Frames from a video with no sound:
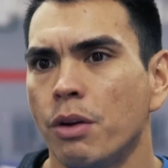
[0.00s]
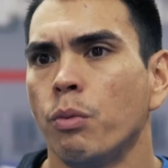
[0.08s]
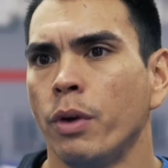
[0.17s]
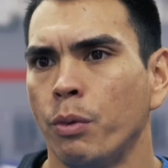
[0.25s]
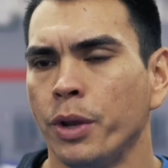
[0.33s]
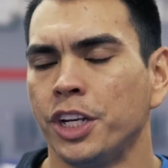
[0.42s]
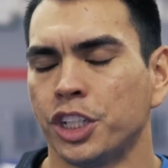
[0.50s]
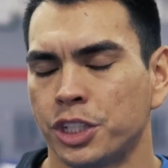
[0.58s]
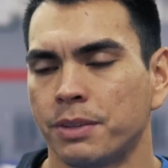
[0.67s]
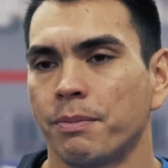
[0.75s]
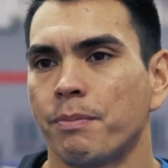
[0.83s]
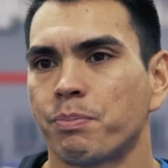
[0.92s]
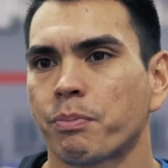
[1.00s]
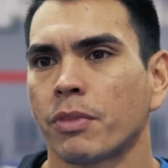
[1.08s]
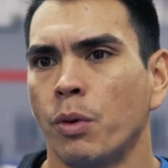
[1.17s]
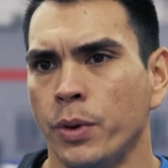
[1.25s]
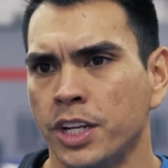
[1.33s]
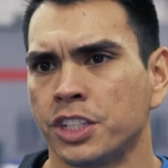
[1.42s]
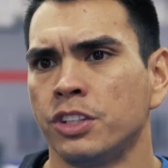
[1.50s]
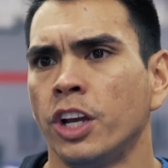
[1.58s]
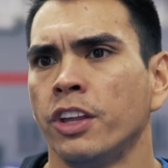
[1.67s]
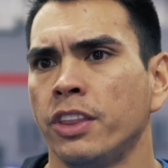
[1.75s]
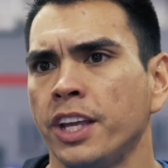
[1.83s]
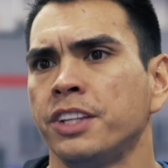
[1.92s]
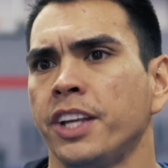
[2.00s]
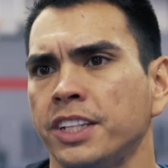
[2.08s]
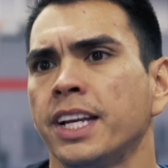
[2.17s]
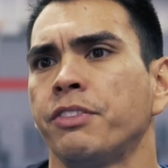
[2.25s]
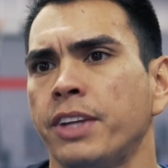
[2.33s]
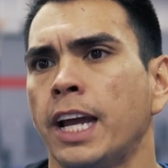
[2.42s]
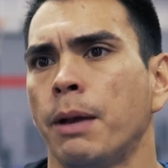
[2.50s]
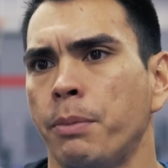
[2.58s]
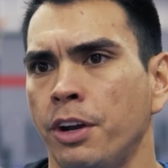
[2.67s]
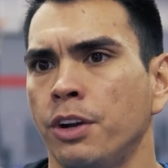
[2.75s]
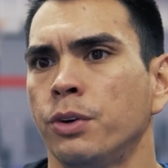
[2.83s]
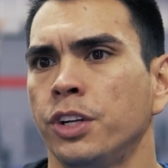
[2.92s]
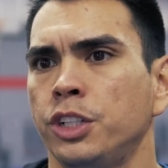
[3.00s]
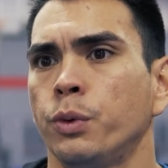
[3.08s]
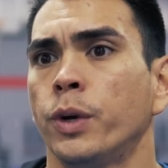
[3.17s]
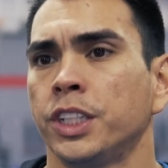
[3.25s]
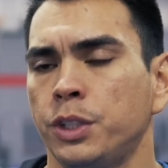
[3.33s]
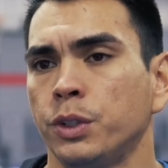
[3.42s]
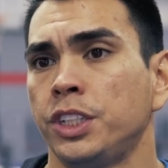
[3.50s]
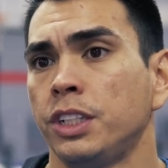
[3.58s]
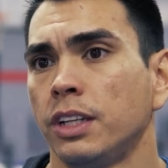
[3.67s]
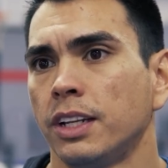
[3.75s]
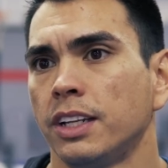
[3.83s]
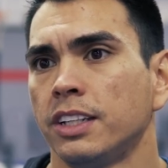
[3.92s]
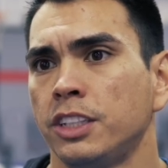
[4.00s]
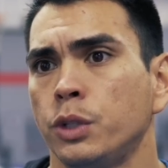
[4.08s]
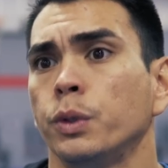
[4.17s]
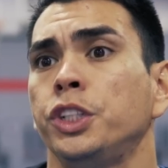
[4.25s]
we just know that these things have to happen in order to us to